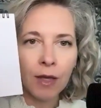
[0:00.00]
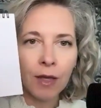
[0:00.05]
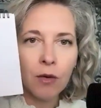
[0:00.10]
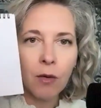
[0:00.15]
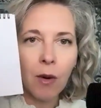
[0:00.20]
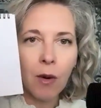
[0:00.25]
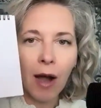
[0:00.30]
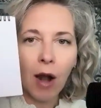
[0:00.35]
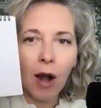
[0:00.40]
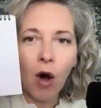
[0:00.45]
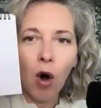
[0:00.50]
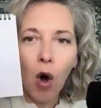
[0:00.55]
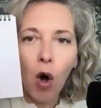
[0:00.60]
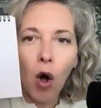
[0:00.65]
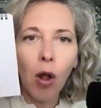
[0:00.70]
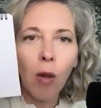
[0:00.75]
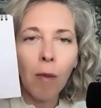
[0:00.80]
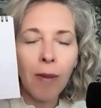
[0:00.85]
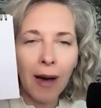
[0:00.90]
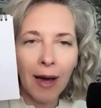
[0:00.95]
You are a
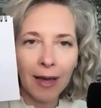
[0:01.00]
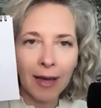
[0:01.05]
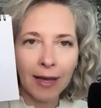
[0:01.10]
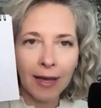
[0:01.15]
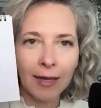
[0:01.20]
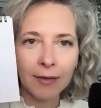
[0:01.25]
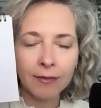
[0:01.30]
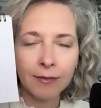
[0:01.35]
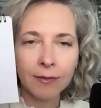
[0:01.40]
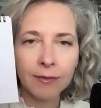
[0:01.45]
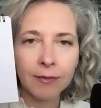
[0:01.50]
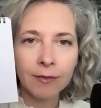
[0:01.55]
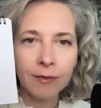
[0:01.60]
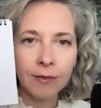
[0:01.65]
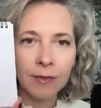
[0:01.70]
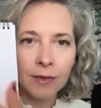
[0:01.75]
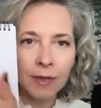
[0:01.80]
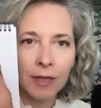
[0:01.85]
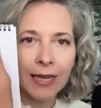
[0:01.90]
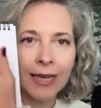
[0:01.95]
whole bucket.
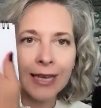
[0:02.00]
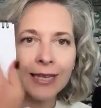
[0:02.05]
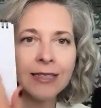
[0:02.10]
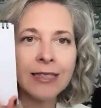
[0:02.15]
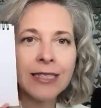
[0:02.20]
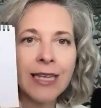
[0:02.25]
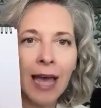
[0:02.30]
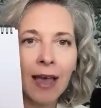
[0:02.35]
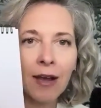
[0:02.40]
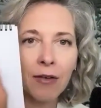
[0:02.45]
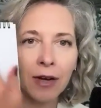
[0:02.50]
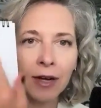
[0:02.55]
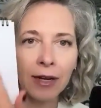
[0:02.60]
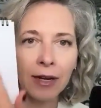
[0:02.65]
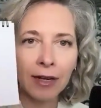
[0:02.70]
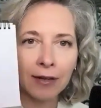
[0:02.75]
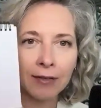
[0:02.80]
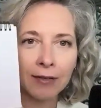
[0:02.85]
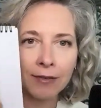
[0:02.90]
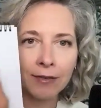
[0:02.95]

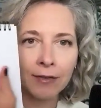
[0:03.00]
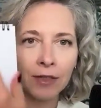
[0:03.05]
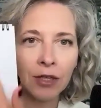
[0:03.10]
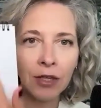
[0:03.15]
Integrity.